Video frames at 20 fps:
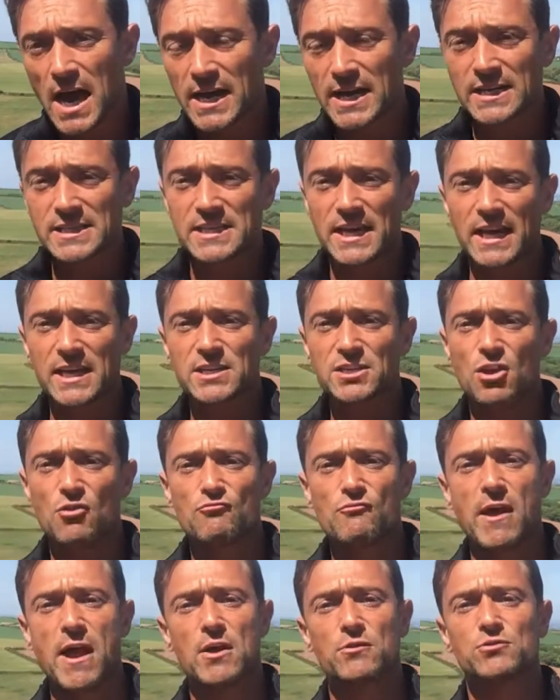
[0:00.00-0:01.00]
and it takes
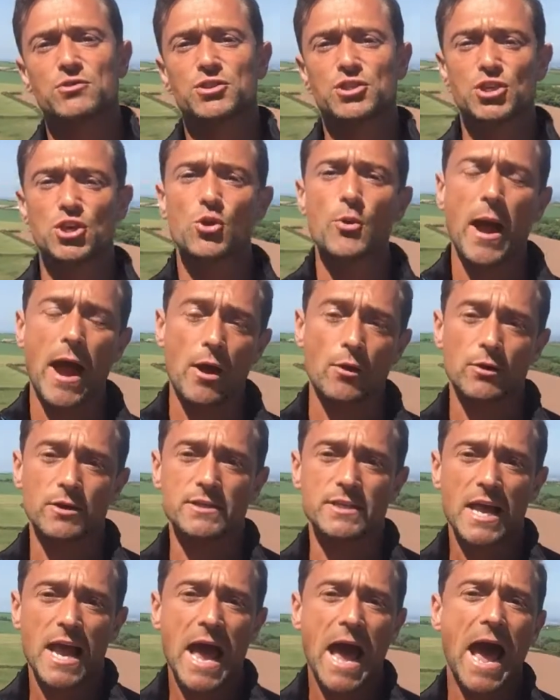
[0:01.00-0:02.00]
around two
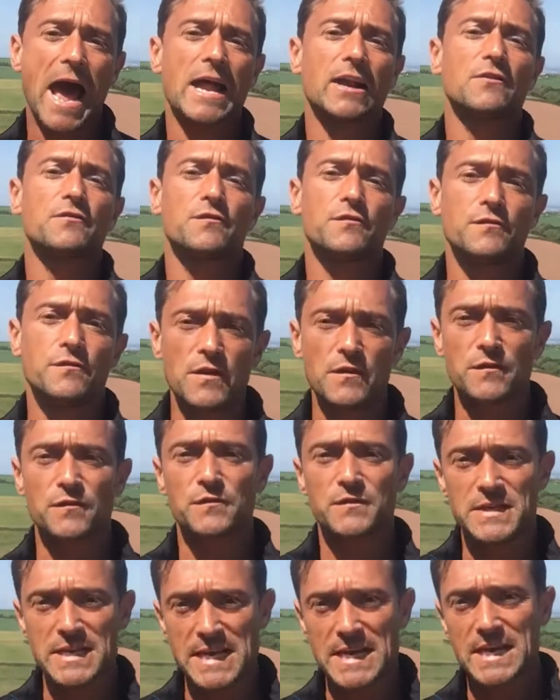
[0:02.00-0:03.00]
hours and
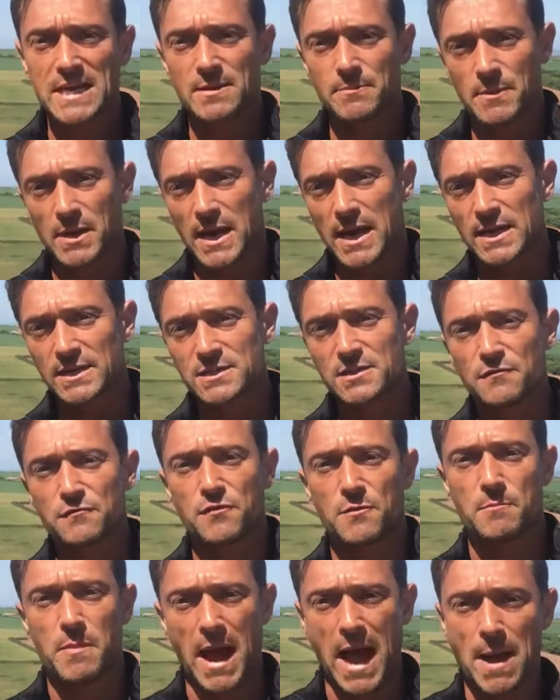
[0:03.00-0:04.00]
fifteen minutes
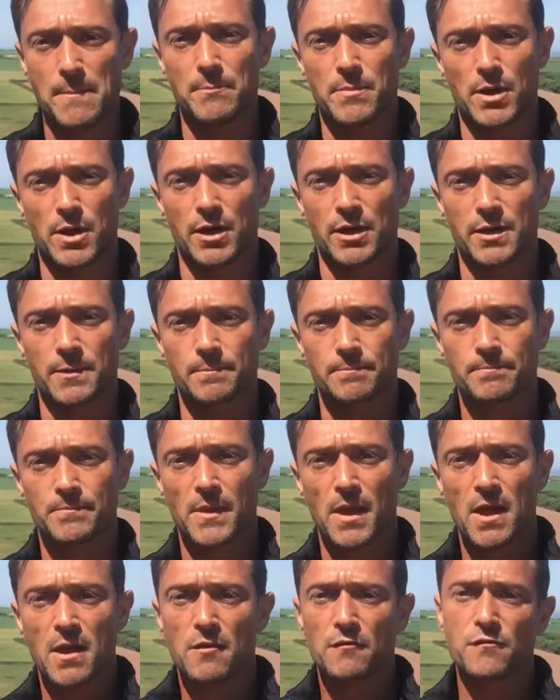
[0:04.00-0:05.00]
from Hamburg.
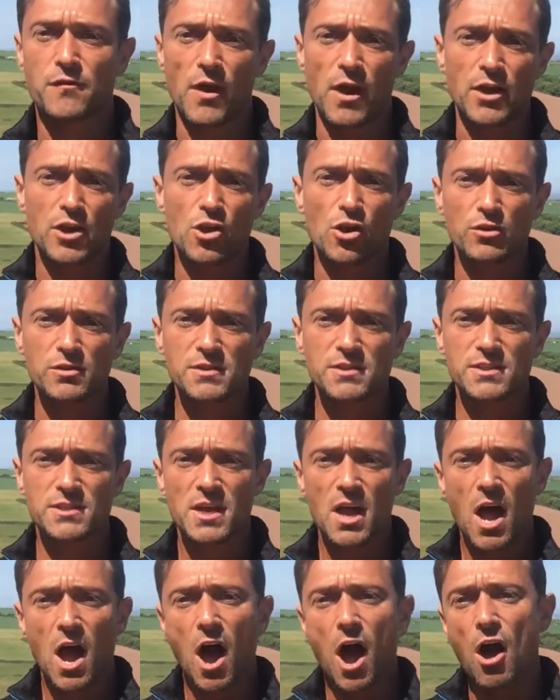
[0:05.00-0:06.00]
Flight costs
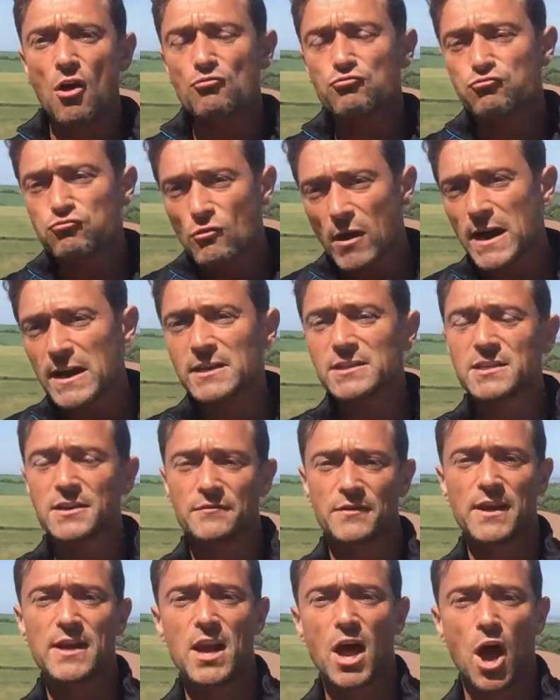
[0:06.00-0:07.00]
are
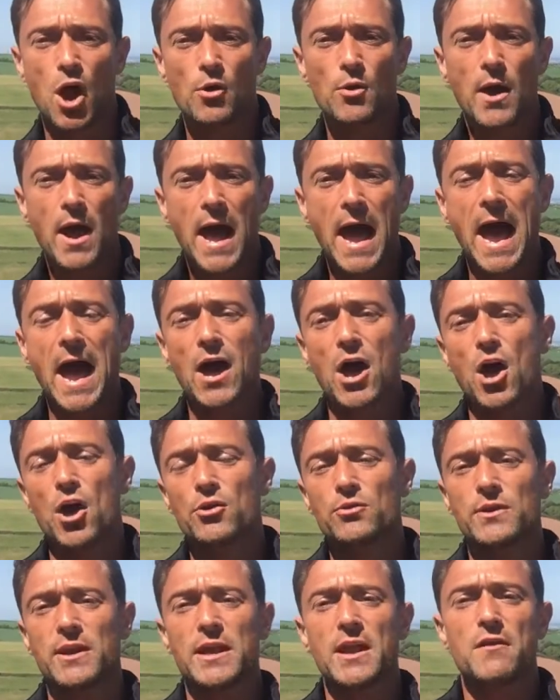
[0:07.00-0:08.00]
relatively low at
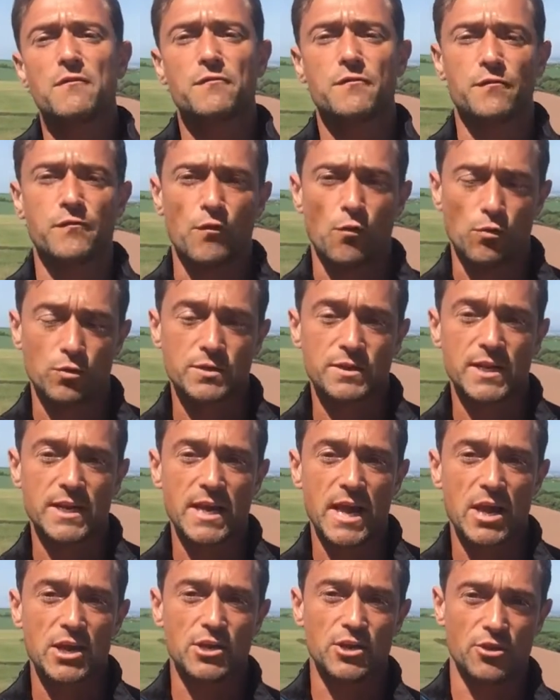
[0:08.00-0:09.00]
only forty
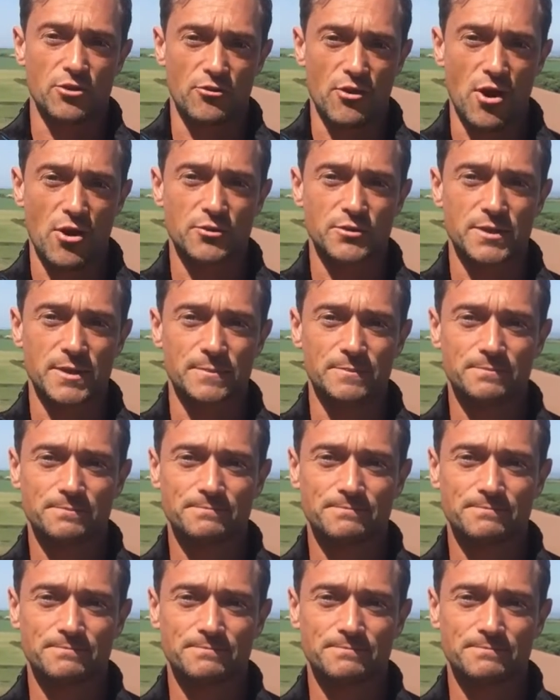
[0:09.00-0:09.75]
euros.